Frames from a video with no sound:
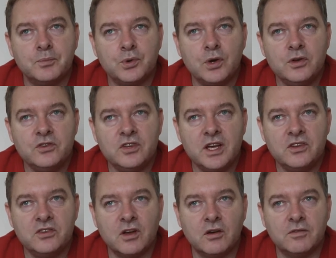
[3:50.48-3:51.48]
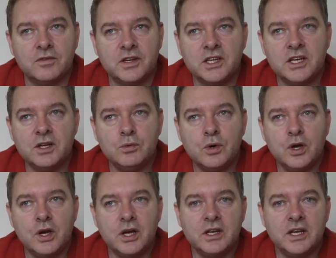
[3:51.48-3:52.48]
process of
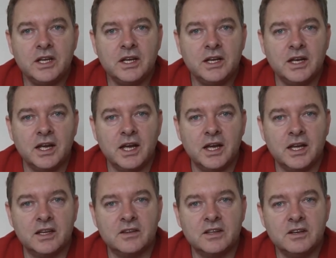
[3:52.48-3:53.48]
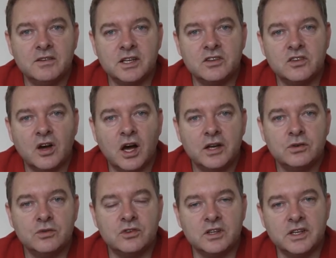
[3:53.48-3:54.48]
keywording and giving
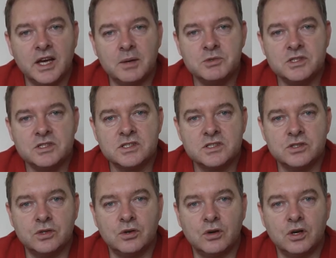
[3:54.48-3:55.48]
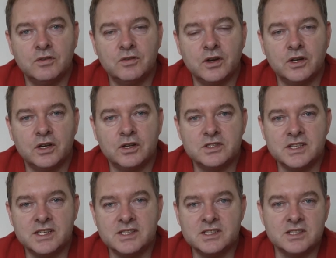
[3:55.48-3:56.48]
titles and captions to your photos
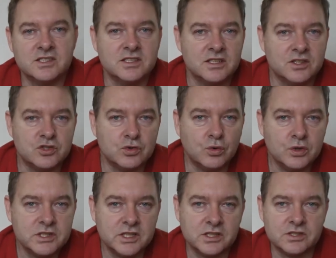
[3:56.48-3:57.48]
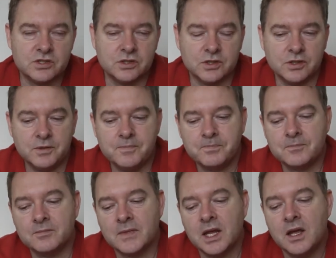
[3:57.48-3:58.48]
isn't daunting to you,
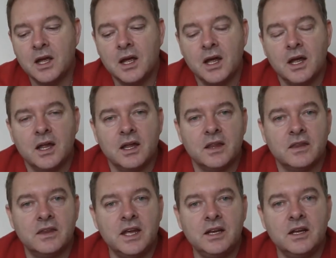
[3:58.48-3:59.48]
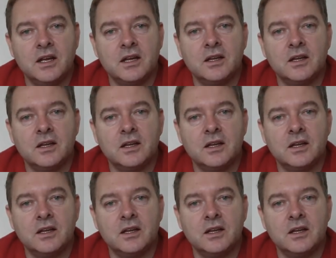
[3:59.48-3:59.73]
then